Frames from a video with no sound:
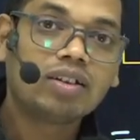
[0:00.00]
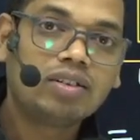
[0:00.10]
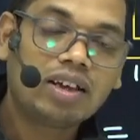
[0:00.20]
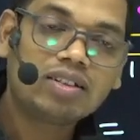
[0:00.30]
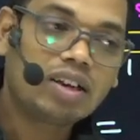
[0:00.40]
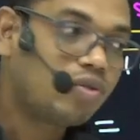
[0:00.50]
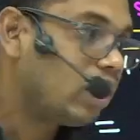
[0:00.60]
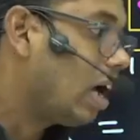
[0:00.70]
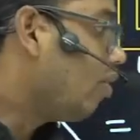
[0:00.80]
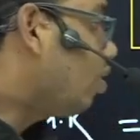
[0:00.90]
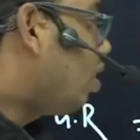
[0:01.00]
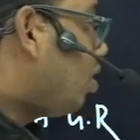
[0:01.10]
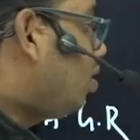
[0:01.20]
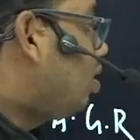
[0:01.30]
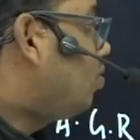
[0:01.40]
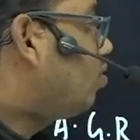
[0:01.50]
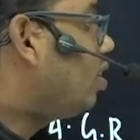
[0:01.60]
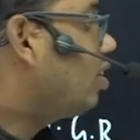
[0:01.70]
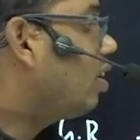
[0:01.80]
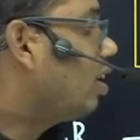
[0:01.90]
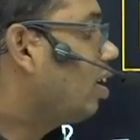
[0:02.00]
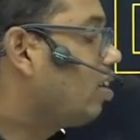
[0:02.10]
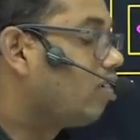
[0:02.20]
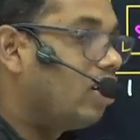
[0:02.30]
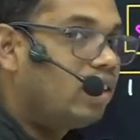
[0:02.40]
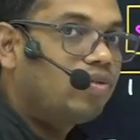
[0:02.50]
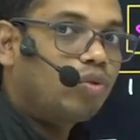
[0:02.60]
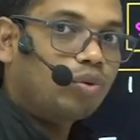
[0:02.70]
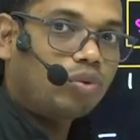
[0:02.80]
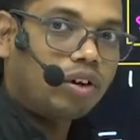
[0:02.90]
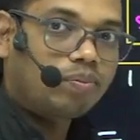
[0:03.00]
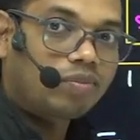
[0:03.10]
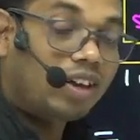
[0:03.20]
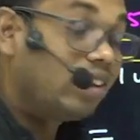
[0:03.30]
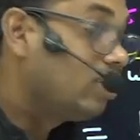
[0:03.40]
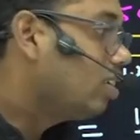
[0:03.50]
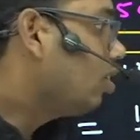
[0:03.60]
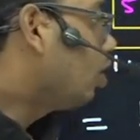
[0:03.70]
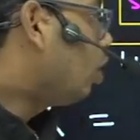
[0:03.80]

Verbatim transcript: then they will have different relative growth rate. And the